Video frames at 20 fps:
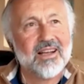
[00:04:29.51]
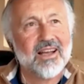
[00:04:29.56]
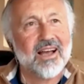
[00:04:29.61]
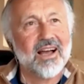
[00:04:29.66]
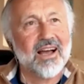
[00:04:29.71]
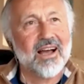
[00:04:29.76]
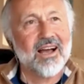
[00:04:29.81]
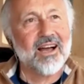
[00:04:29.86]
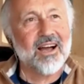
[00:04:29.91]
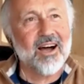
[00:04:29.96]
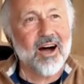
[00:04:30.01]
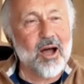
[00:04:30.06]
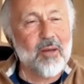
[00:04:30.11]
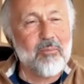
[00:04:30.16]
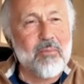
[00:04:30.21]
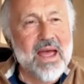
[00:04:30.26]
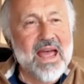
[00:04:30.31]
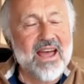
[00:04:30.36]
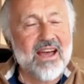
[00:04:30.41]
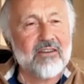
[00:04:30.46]
I
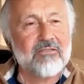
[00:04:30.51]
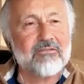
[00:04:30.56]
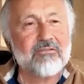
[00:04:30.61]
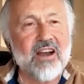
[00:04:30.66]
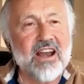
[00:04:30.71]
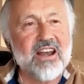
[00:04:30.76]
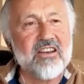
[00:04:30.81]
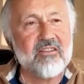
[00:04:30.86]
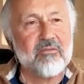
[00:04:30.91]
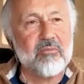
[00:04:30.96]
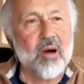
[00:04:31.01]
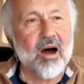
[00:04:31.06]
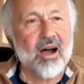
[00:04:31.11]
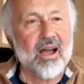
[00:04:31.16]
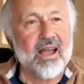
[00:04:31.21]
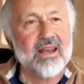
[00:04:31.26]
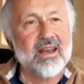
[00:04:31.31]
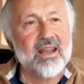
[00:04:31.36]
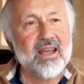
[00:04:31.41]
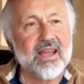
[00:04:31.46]
met a friend of mine